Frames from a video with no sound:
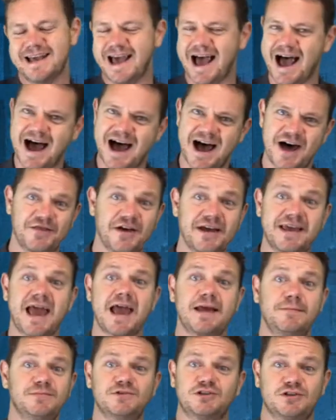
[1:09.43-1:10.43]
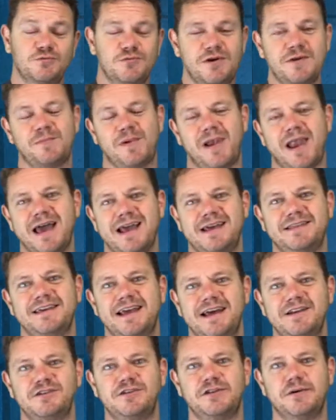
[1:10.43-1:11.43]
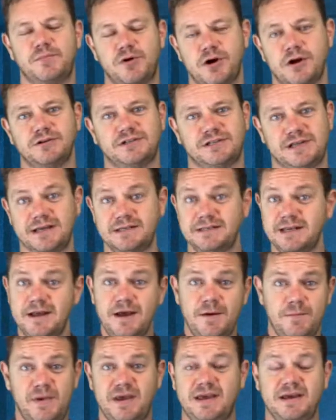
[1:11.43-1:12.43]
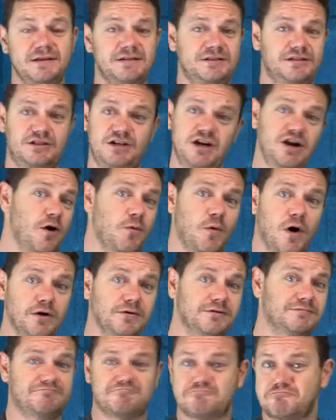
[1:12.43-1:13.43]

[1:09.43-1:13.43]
and the games that we play at the end of the process. Because, do you know what?